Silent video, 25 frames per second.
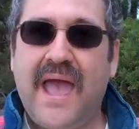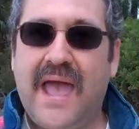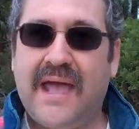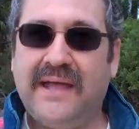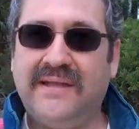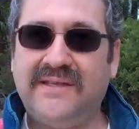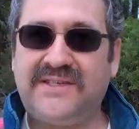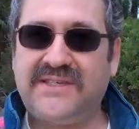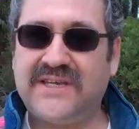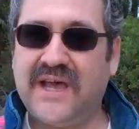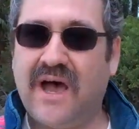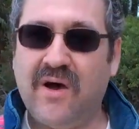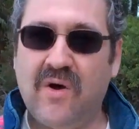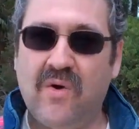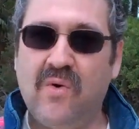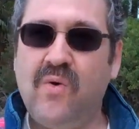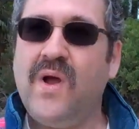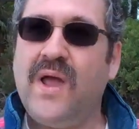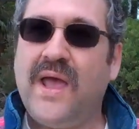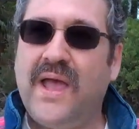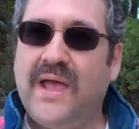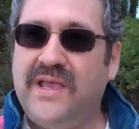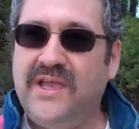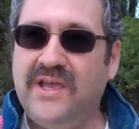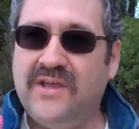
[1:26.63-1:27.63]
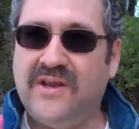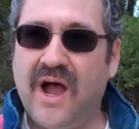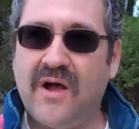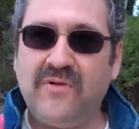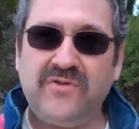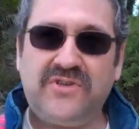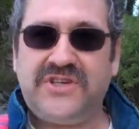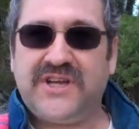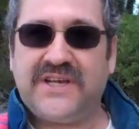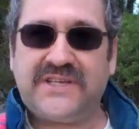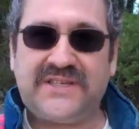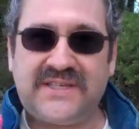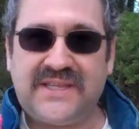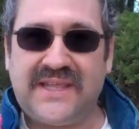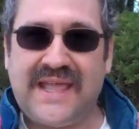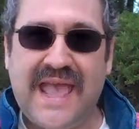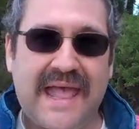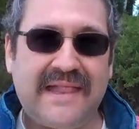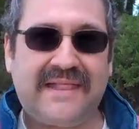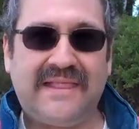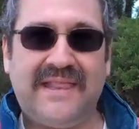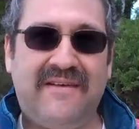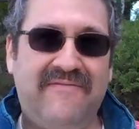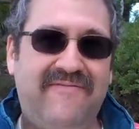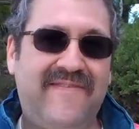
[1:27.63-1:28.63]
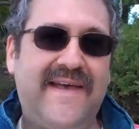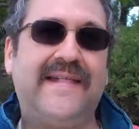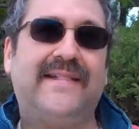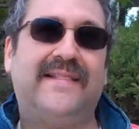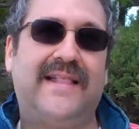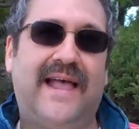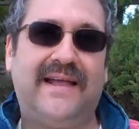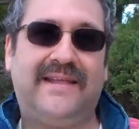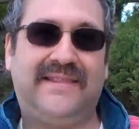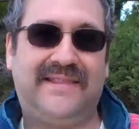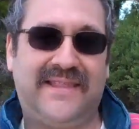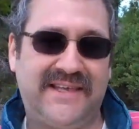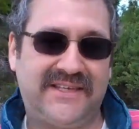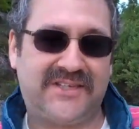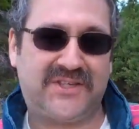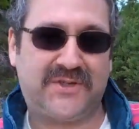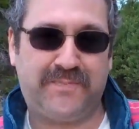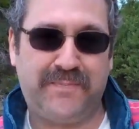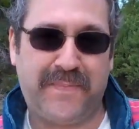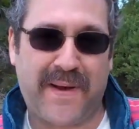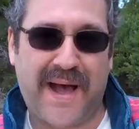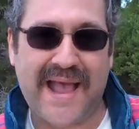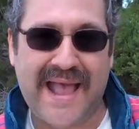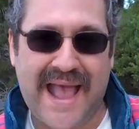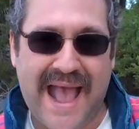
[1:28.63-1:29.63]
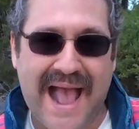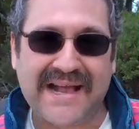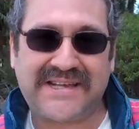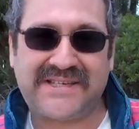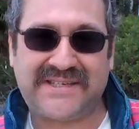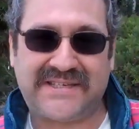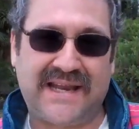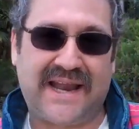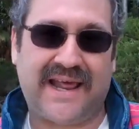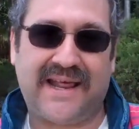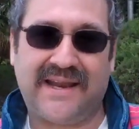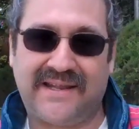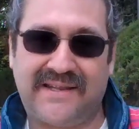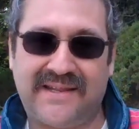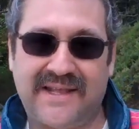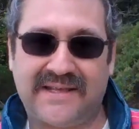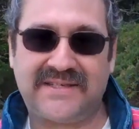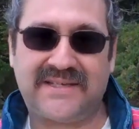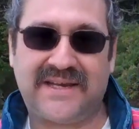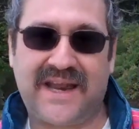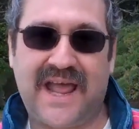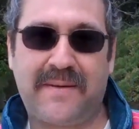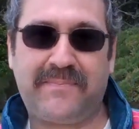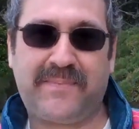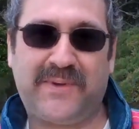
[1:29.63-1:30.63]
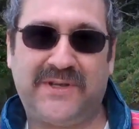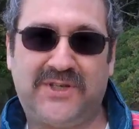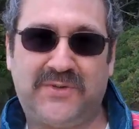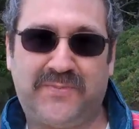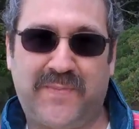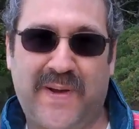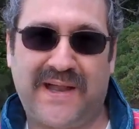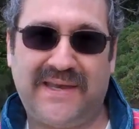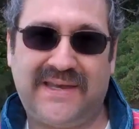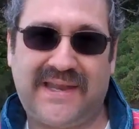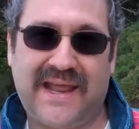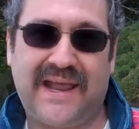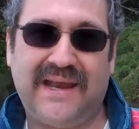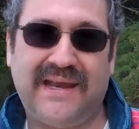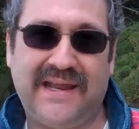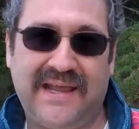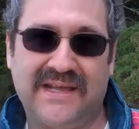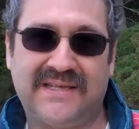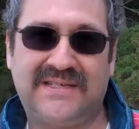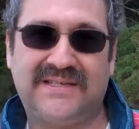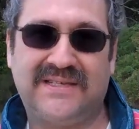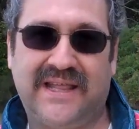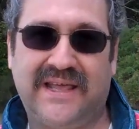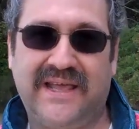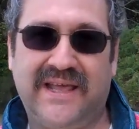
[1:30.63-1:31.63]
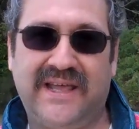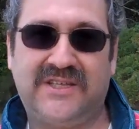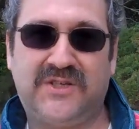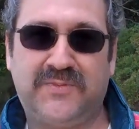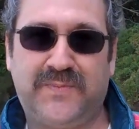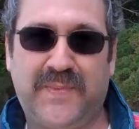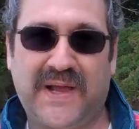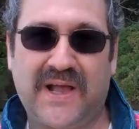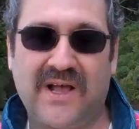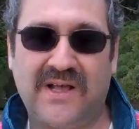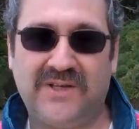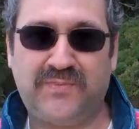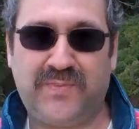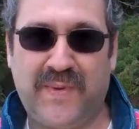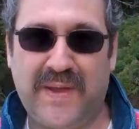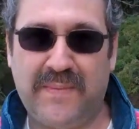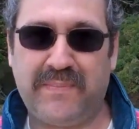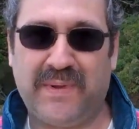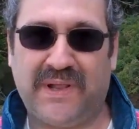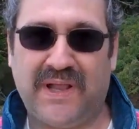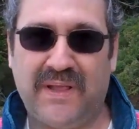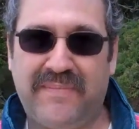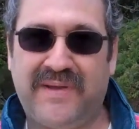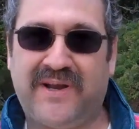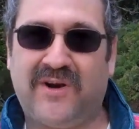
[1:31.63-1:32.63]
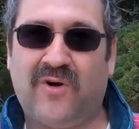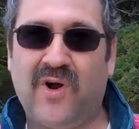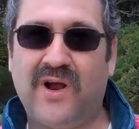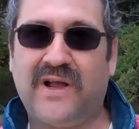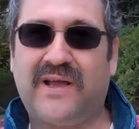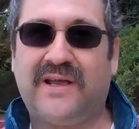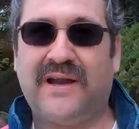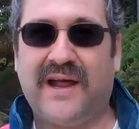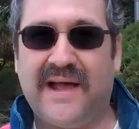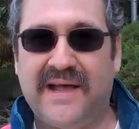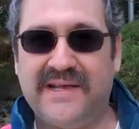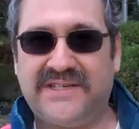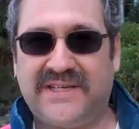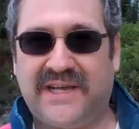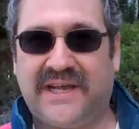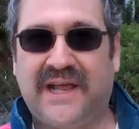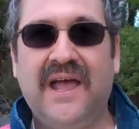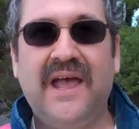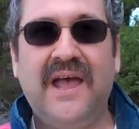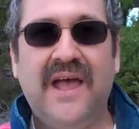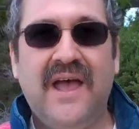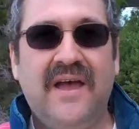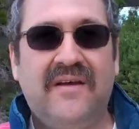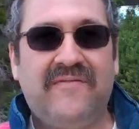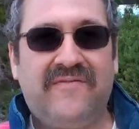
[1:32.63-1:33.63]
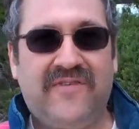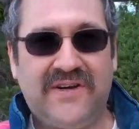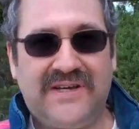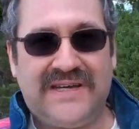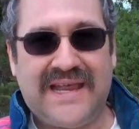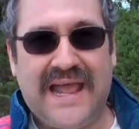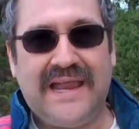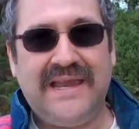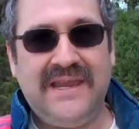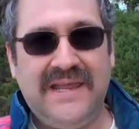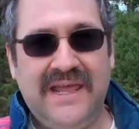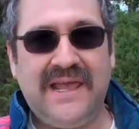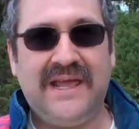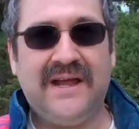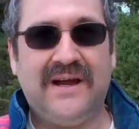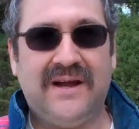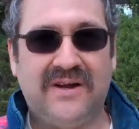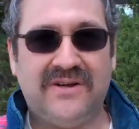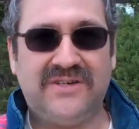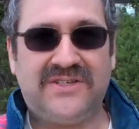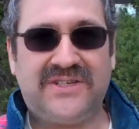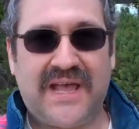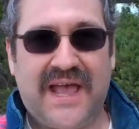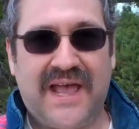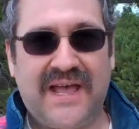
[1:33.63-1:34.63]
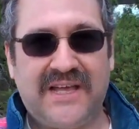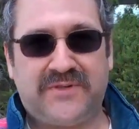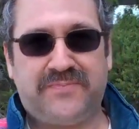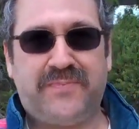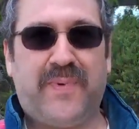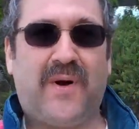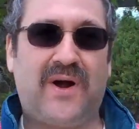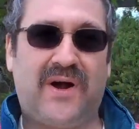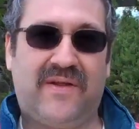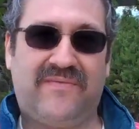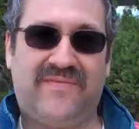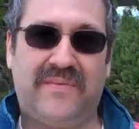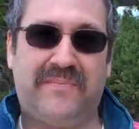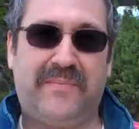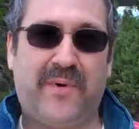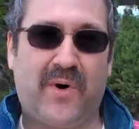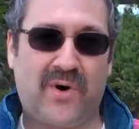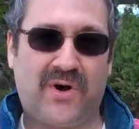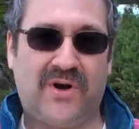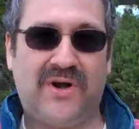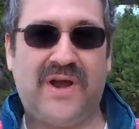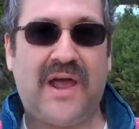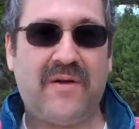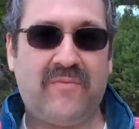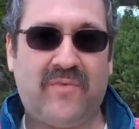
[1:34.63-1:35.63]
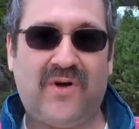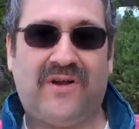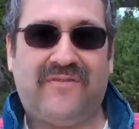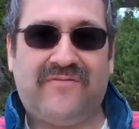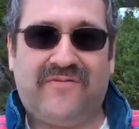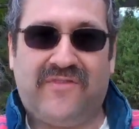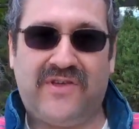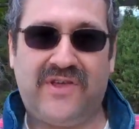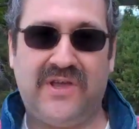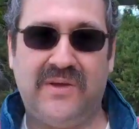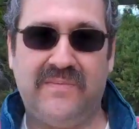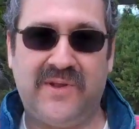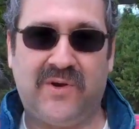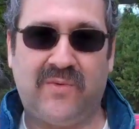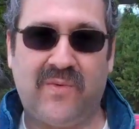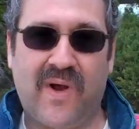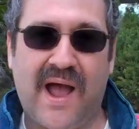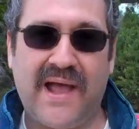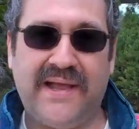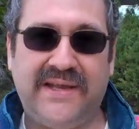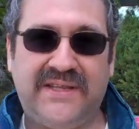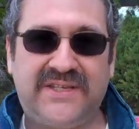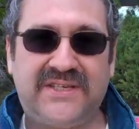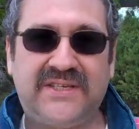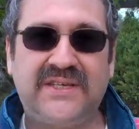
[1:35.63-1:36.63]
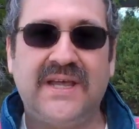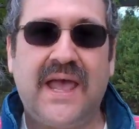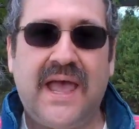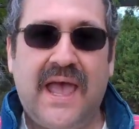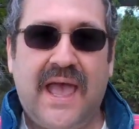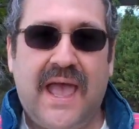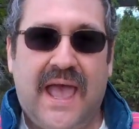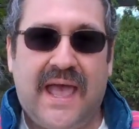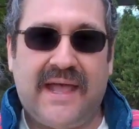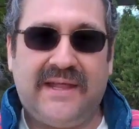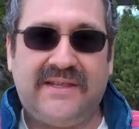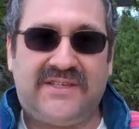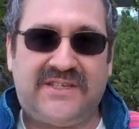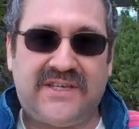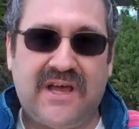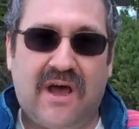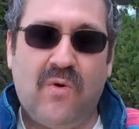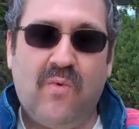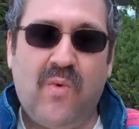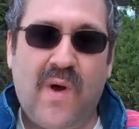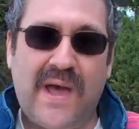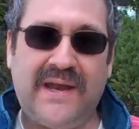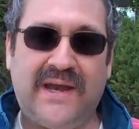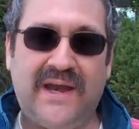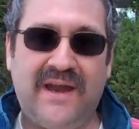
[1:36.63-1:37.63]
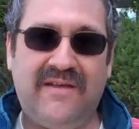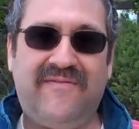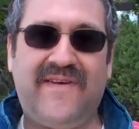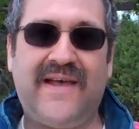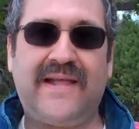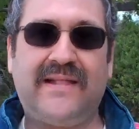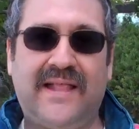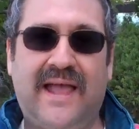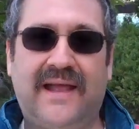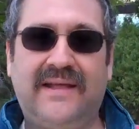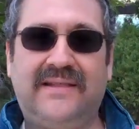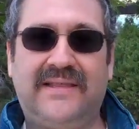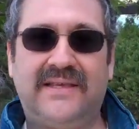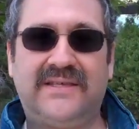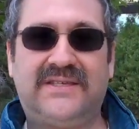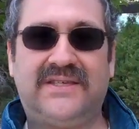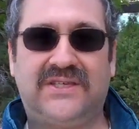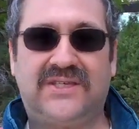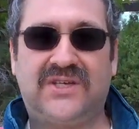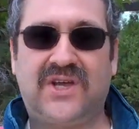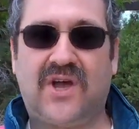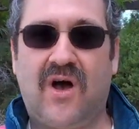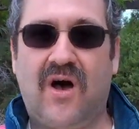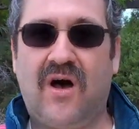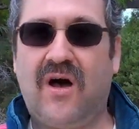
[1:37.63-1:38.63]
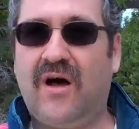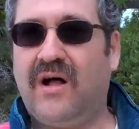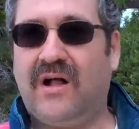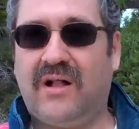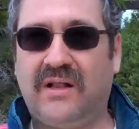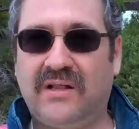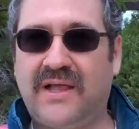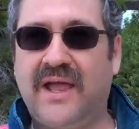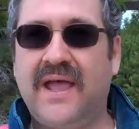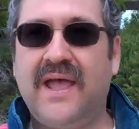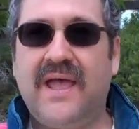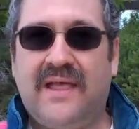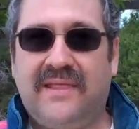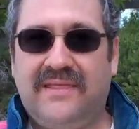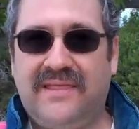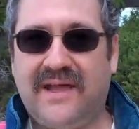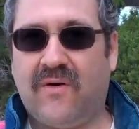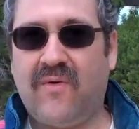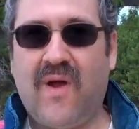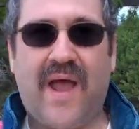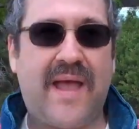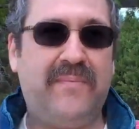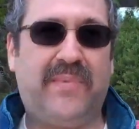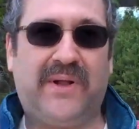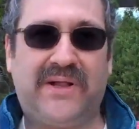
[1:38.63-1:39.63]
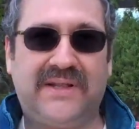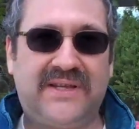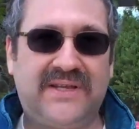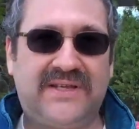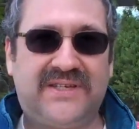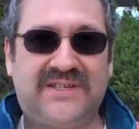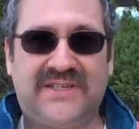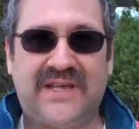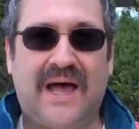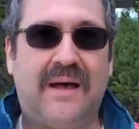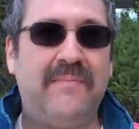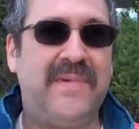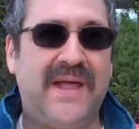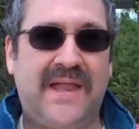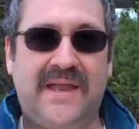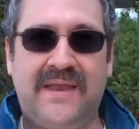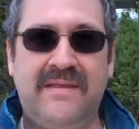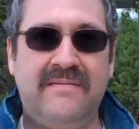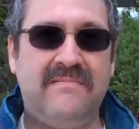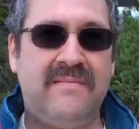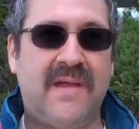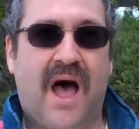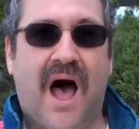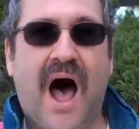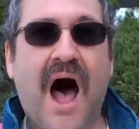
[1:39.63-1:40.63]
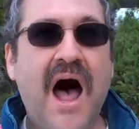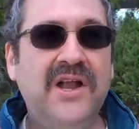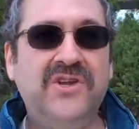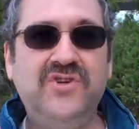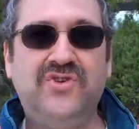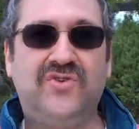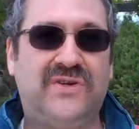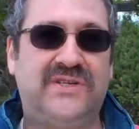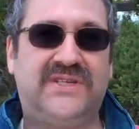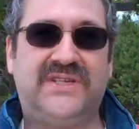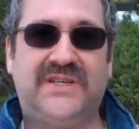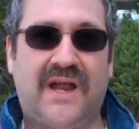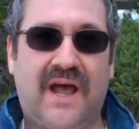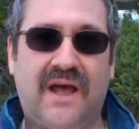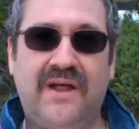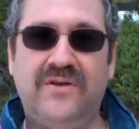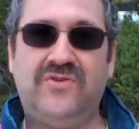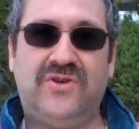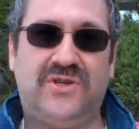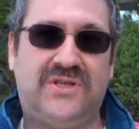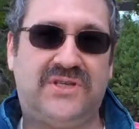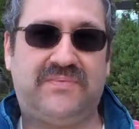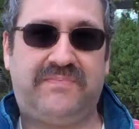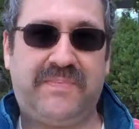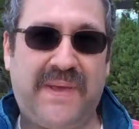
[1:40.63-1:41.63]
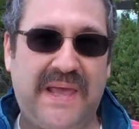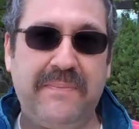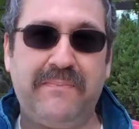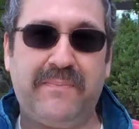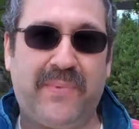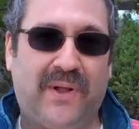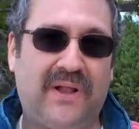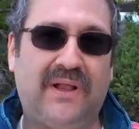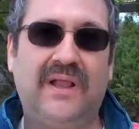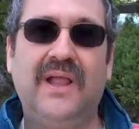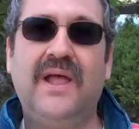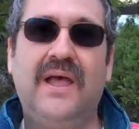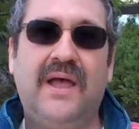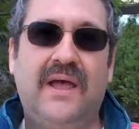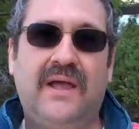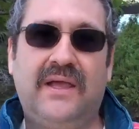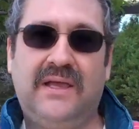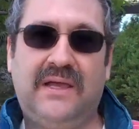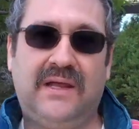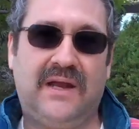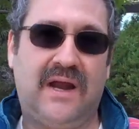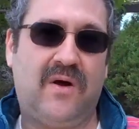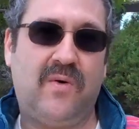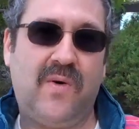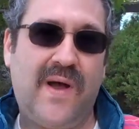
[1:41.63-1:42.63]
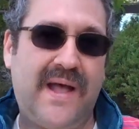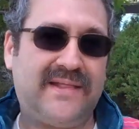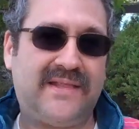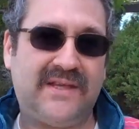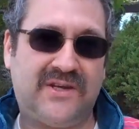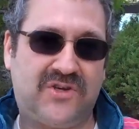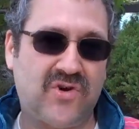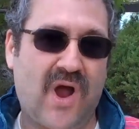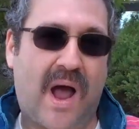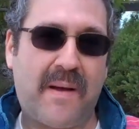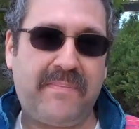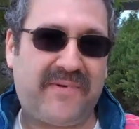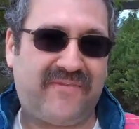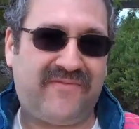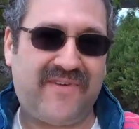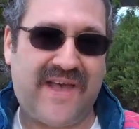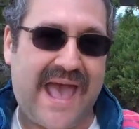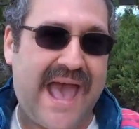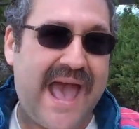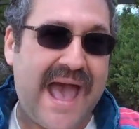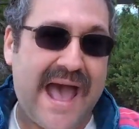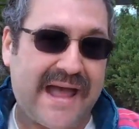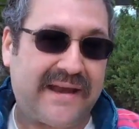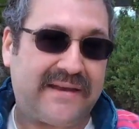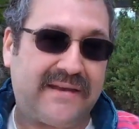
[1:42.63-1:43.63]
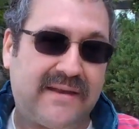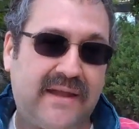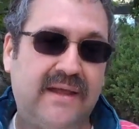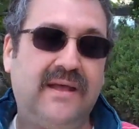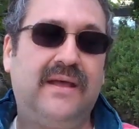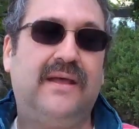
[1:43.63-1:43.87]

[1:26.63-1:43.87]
And so you don't just get an event like this by accident. It doesn't happen spontaneously. It's because people have been organizing for 10 years as part of the Border Network for Human Rights. And so when an event like this is called, they're able to summon hundreds and hundreds of people, you know, at the drop of a hat.